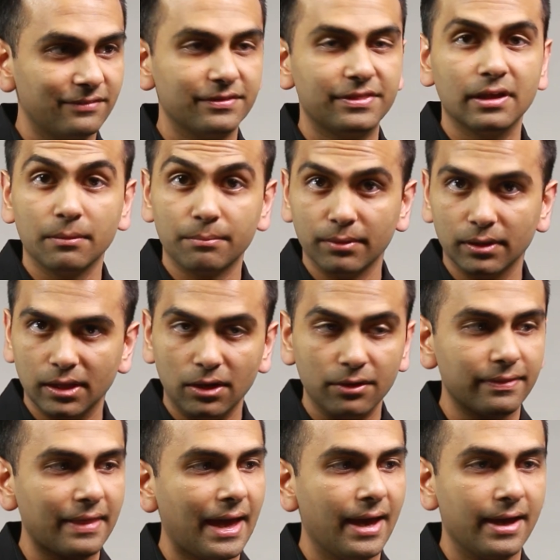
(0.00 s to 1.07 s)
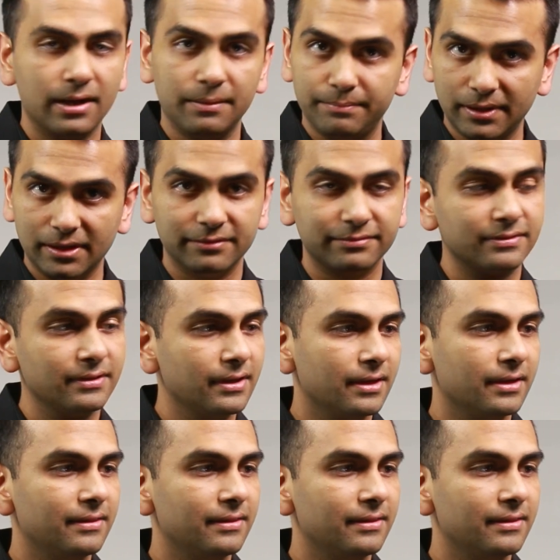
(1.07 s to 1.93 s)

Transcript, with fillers: everything below that and above